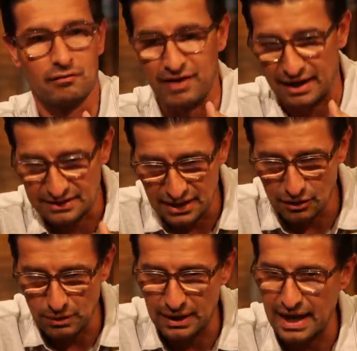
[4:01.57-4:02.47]

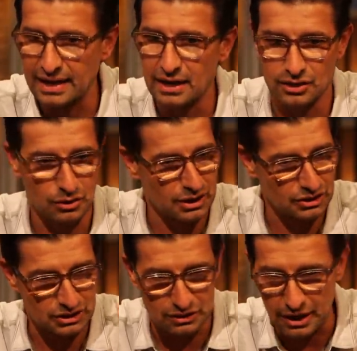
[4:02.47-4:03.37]
vaccine-related, you can
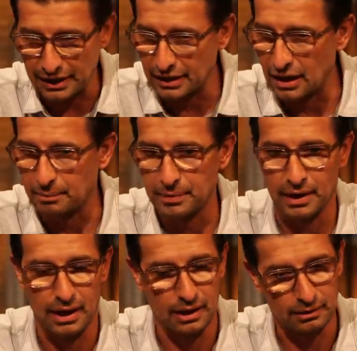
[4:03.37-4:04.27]
just line it up.
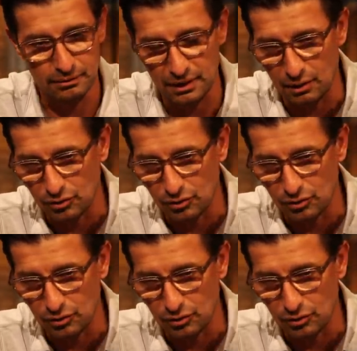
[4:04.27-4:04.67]
Uh, you know,